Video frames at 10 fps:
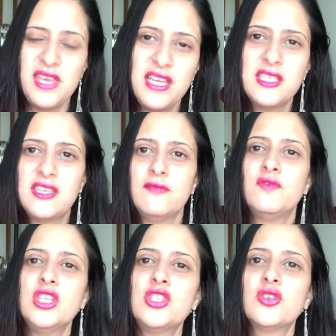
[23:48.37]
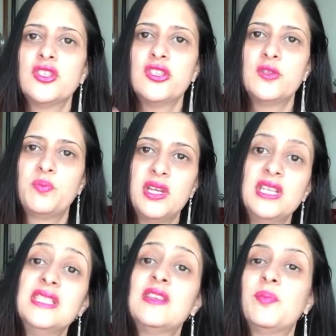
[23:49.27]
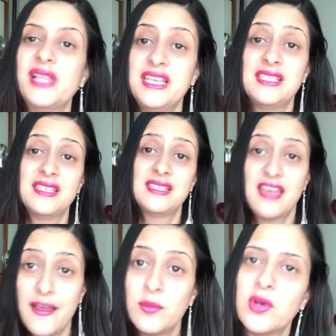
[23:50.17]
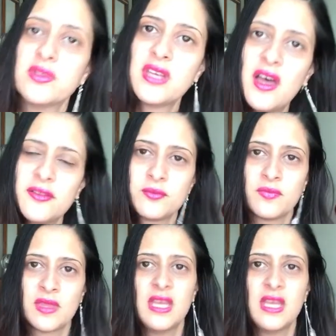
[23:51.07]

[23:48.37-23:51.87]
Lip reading: things and resources put into place as time goes on.